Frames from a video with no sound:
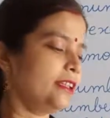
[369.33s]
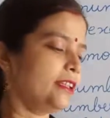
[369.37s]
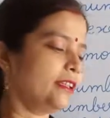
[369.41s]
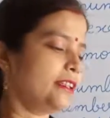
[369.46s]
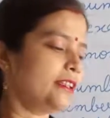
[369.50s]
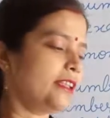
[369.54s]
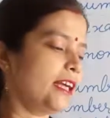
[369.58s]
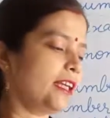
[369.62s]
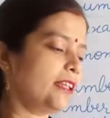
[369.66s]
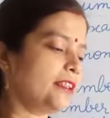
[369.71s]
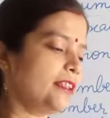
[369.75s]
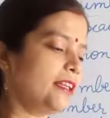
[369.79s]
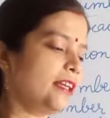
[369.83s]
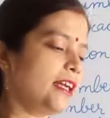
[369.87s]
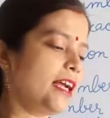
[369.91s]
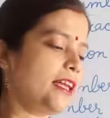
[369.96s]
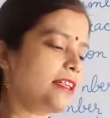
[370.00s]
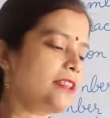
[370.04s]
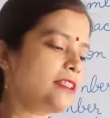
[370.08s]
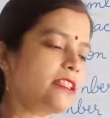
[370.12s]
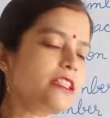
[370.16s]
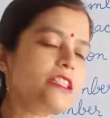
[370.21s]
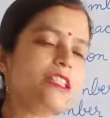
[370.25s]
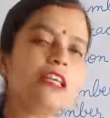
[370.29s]
that
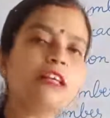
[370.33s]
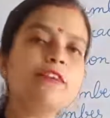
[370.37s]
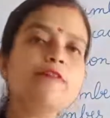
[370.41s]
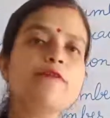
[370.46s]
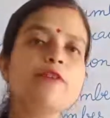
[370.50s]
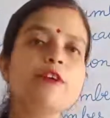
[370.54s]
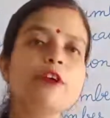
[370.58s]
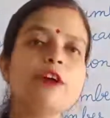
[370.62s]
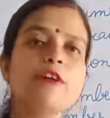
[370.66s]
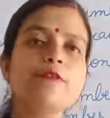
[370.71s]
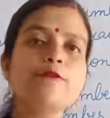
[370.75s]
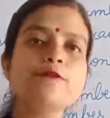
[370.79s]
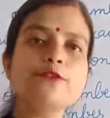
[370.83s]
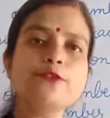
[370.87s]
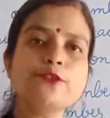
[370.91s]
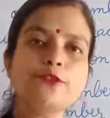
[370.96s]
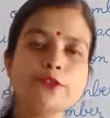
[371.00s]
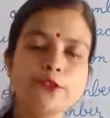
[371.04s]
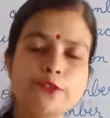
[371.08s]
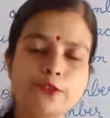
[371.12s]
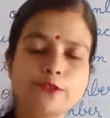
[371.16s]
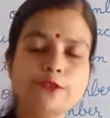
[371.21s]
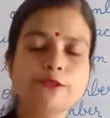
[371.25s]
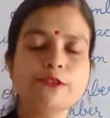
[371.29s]
the SCF of
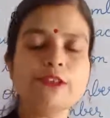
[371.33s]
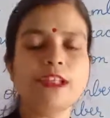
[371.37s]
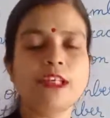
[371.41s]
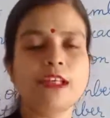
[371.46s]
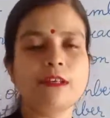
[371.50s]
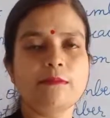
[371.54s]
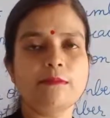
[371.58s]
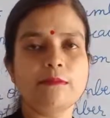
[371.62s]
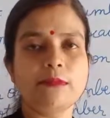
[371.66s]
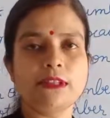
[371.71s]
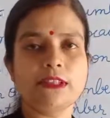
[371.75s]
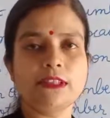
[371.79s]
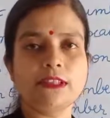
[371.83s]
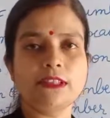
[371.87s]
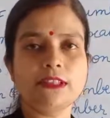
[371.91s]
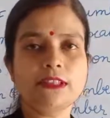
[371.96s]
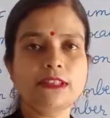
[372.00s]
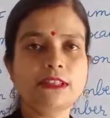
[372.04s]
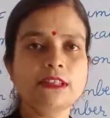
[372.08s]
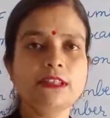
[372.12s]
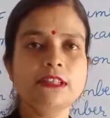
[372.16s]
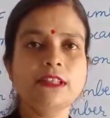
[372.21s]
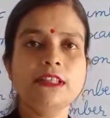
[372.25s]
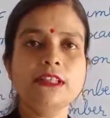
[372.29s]
two number